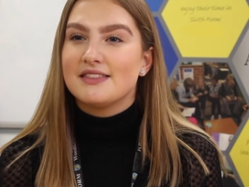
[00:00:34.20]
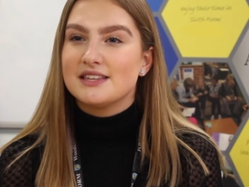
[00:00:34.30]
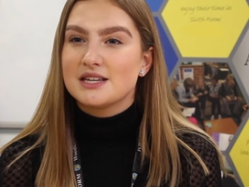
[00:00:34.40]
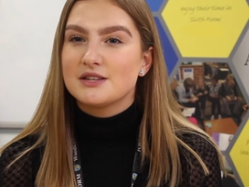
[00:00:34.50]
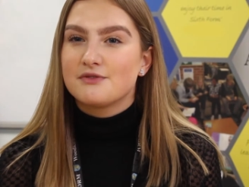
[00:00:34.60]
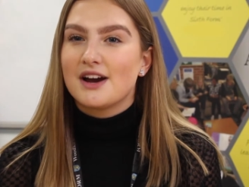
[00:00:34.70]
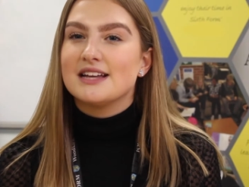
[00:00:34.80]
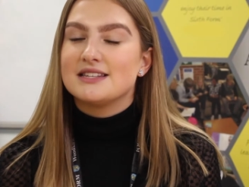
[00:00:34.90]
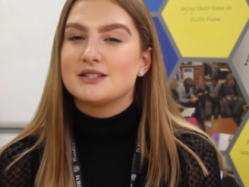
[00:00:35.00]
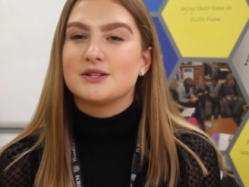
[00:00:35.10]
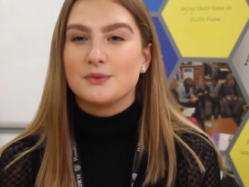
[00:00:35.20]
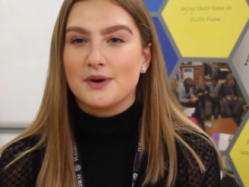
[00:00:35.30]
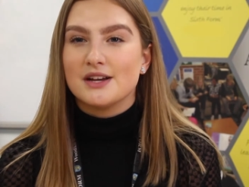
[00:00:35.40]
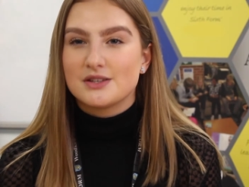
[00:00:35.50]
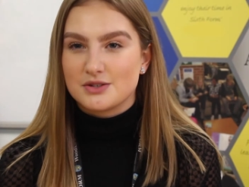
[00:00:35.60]
This gives variety to the
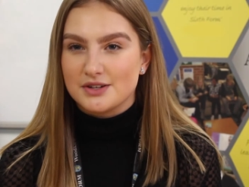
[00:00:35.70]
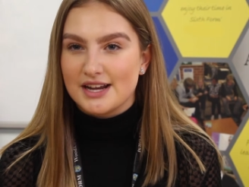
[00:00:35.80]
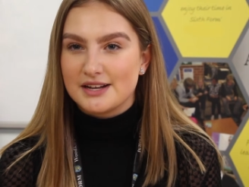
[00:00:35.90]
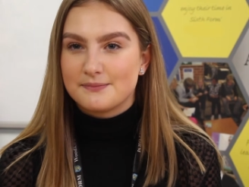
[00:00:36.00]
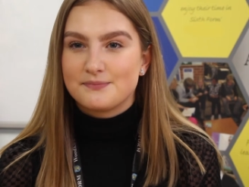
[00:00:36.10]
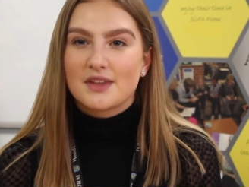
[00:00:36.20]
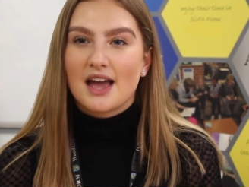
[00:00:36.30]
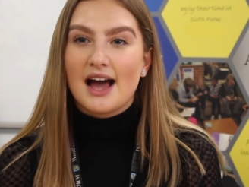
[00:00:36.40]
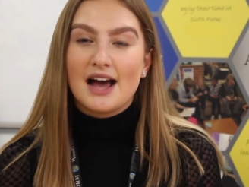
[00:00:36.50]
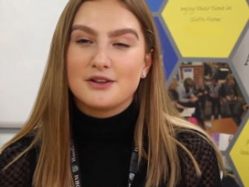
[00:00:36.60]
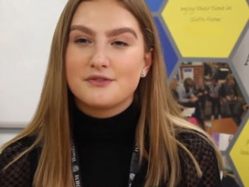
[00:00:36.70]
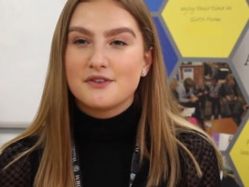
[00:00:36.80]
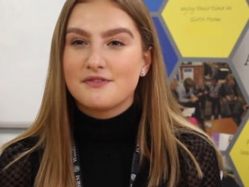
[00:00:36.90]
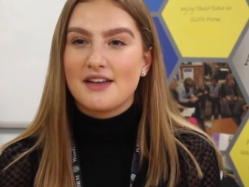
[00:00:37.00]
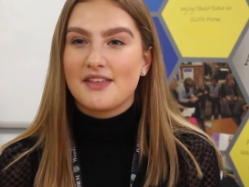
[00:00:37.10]
work studied. I love
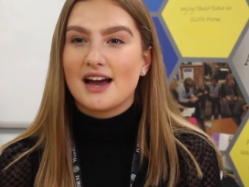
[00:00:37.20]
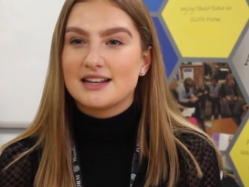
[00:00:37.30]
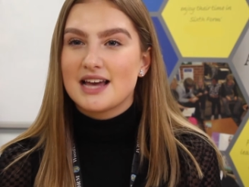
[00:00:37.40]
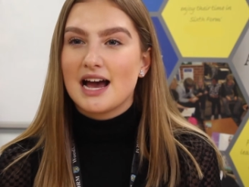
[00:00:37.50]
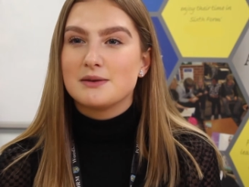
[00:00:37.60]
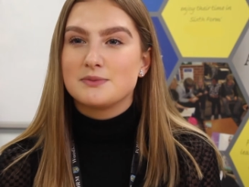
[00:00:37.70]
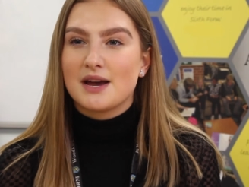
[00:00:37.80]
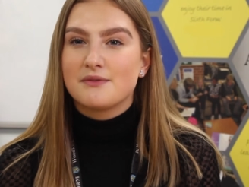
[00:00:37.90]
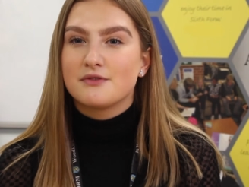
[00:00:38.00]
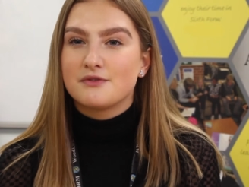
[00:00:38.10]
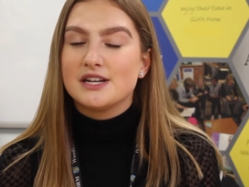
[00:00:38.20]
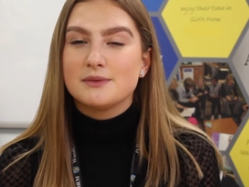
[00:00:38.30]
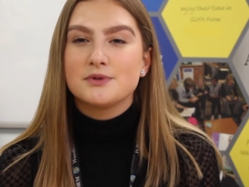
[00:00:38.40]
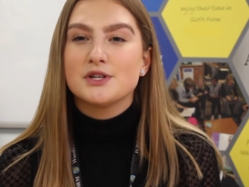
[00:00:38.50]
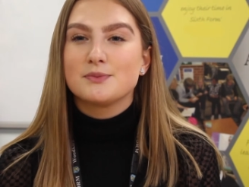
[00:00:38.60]
the fact that at times we have the
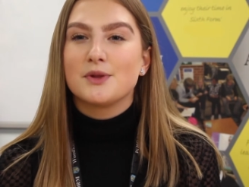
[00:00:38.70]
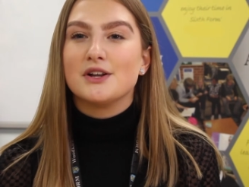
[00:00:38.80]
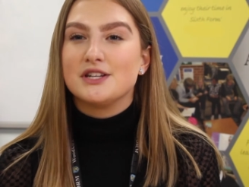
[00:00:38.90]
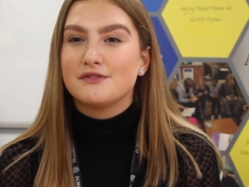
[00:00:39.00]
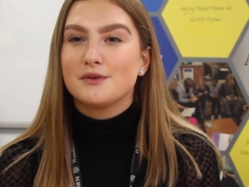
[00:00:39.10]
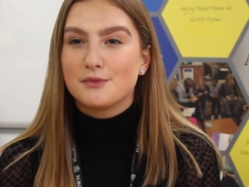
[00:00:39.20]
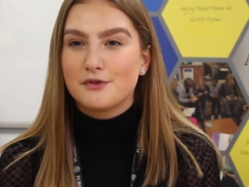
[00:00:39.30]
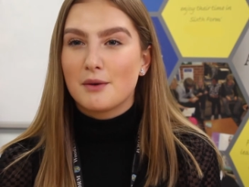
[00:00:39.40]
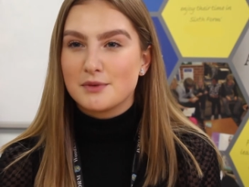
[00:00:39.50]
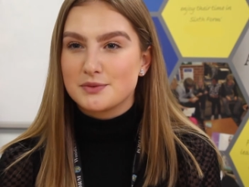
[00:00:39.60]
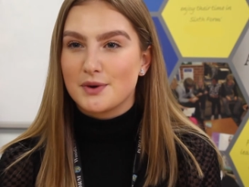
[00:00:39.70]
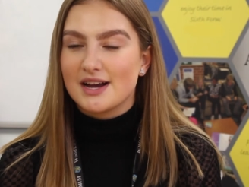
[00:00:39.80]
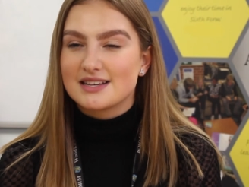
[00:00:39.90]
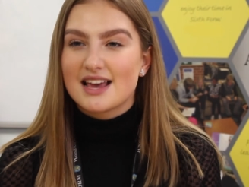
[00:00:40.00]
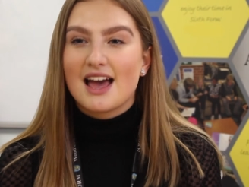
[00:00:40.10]
freedom to explore different performance
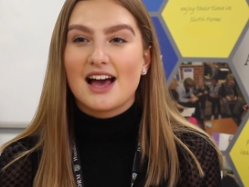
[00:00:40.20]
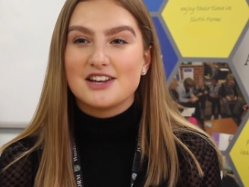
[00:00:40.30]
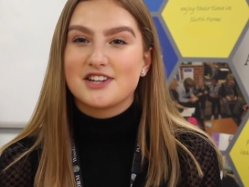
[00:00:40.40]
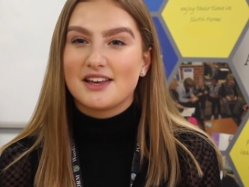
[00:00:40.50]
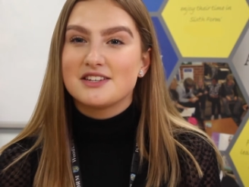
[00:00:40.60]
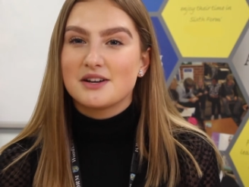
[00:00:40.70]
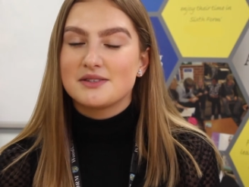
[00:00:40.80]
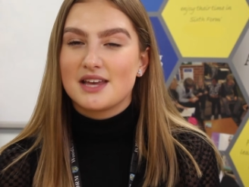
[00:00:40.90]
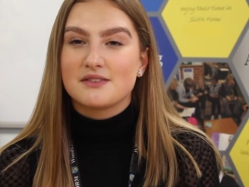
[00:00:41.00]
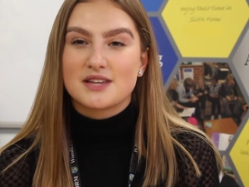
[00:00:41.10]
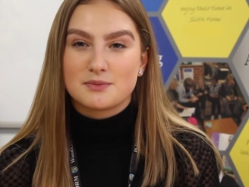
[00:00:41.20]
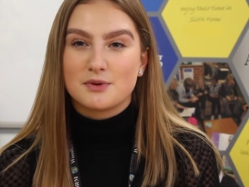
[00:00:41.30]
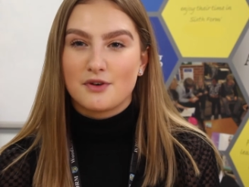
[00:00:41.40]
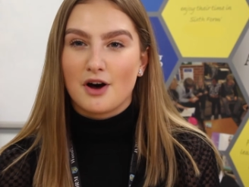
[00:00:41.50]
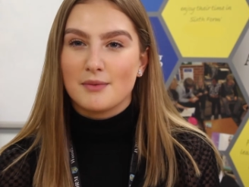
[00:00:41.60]
works and challenge ourselves as
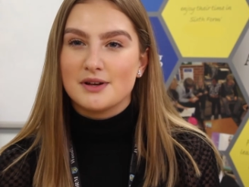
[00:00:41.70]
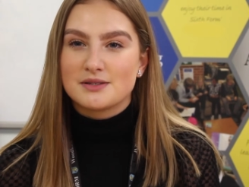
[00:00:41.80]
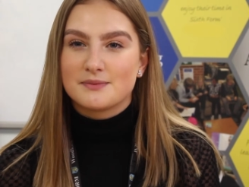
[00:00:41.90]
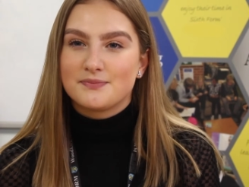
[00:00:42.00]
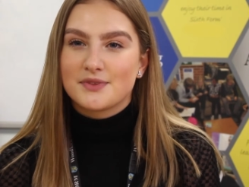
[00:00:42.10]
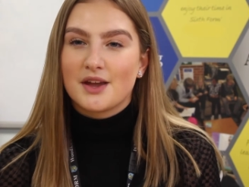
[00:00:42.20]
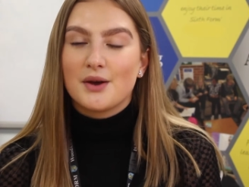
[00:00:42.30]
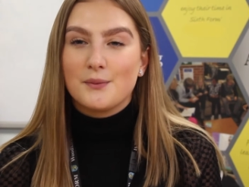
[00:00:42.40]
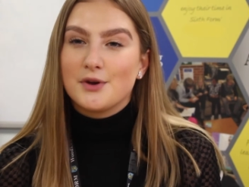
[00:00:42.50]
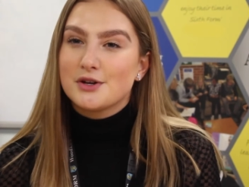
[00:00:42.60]
performers. We